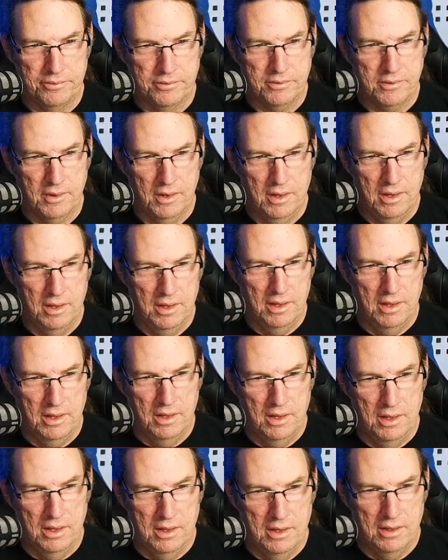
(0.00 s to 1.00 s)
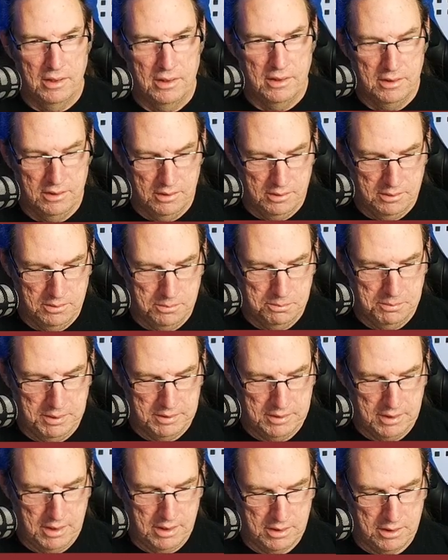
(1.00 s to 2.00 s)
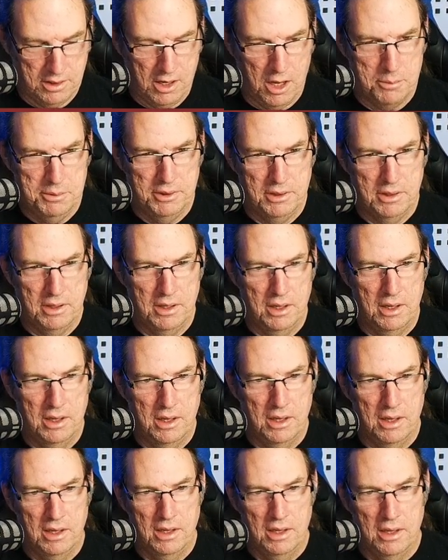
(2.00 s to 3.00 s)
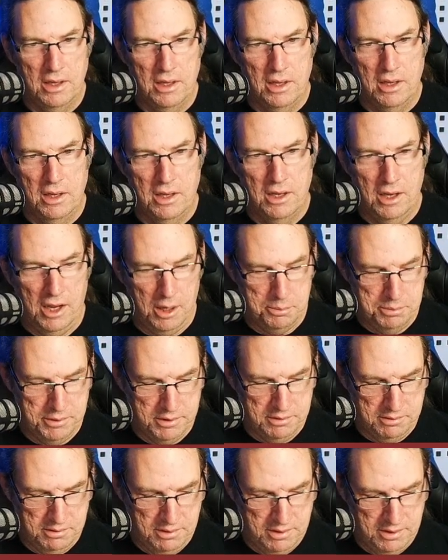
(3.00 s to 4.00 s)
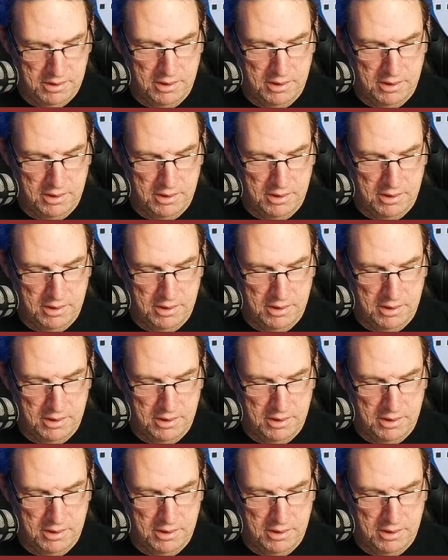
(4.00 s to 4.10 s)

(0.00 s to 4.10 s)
Let's make that a comment. Happen